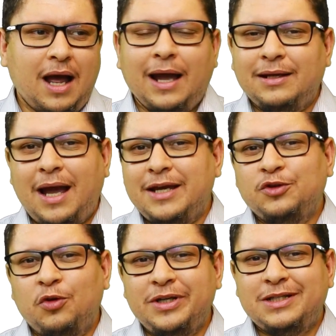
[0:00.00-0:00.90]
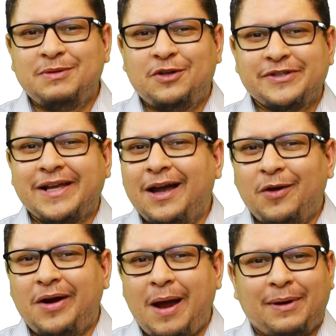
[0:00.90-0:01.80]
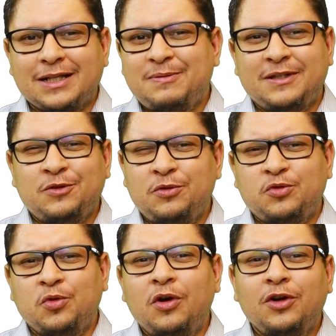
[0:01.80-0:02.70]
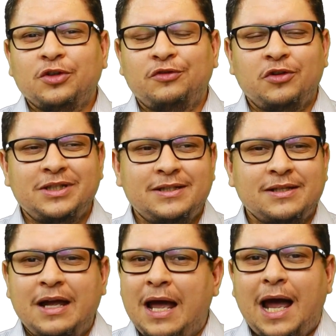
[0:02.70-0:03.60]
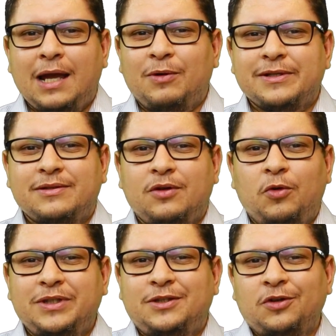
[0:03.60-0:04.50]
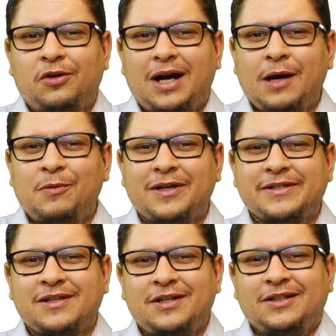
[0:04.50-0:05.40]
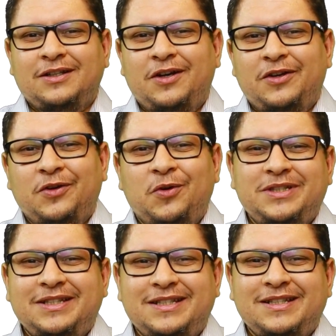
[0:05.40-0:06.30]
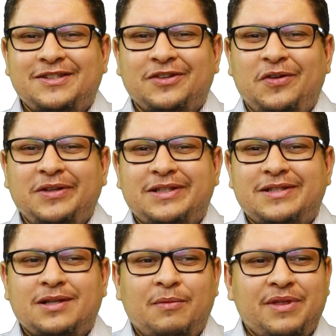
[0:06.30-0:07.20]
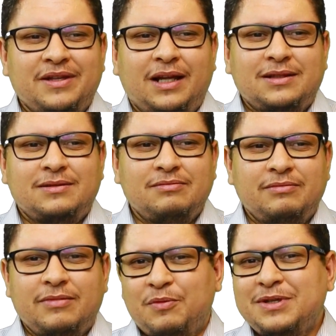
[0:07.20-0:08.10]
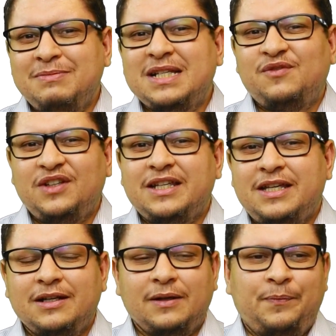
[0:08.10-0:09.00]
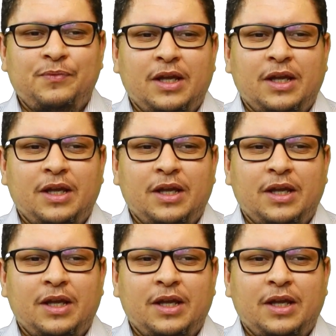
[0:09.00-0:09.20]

I know it because I participated to a lot of audits. I was auditor, I was auditee, so it's something that there is mixed feeling here.